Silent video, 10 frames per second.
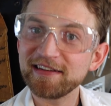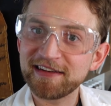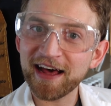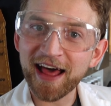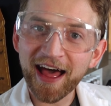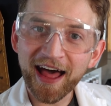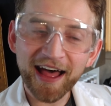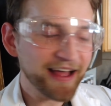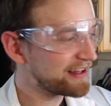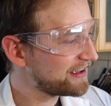
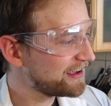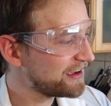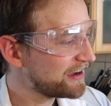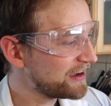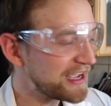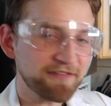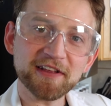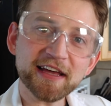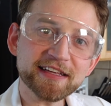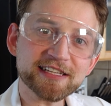Ta-da! If you
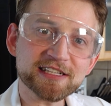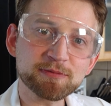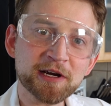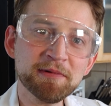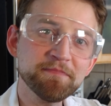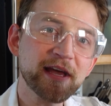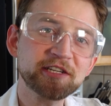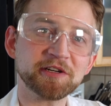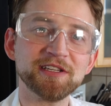like this experiment, make sure